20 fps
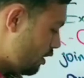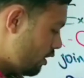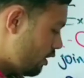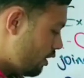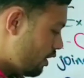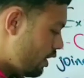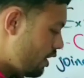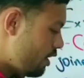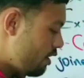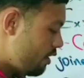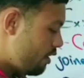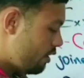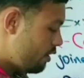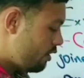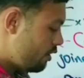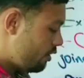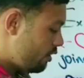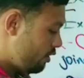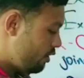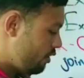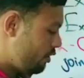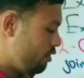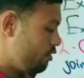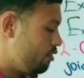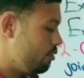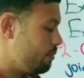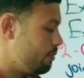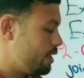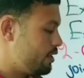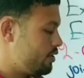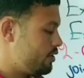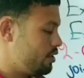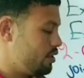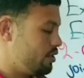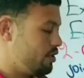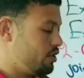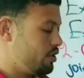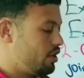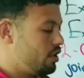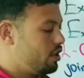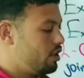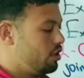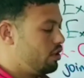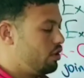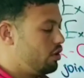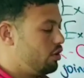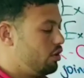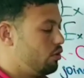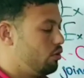Either you must study